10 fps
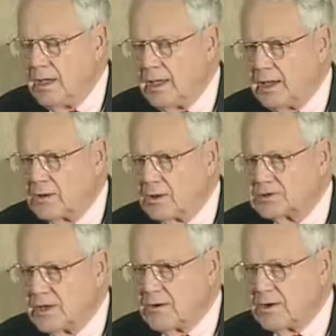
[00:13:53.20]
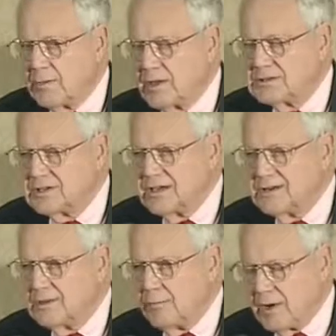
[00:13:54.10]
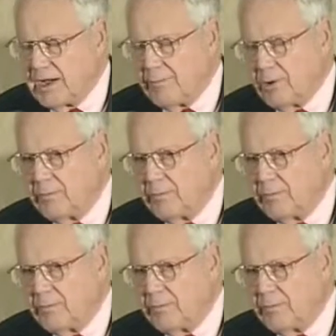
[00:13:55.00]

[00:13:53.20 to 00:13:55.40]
And of course, I'd heard about Satan in the Bible,